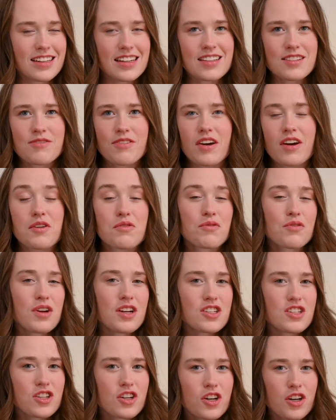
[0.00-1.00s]
It's very
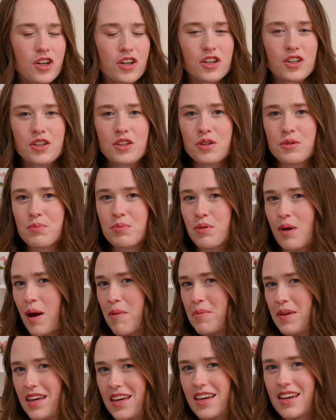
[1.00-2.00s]
rich girl,
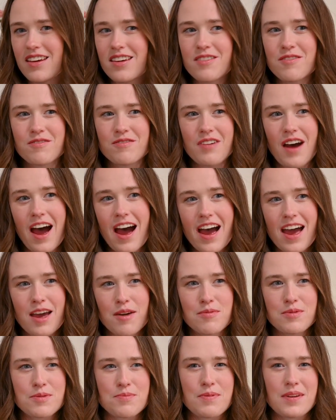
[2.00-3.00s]
preppy
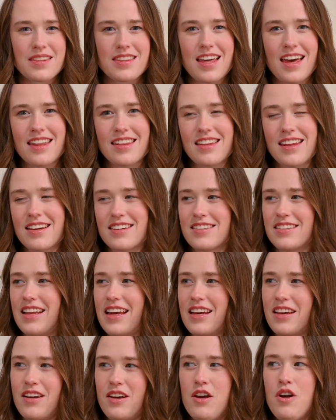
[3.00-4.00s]
vibes, but then there's
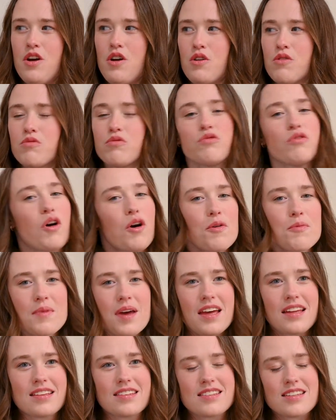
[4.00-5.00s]
like
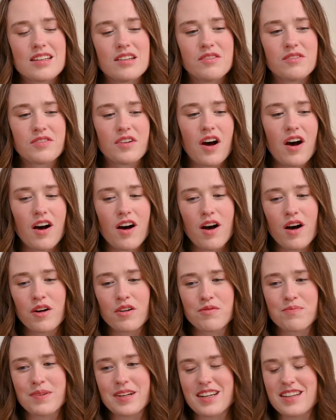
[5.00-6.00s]
romance
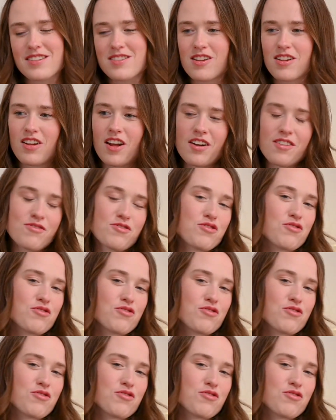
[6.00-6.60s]
involved, but it's a lot of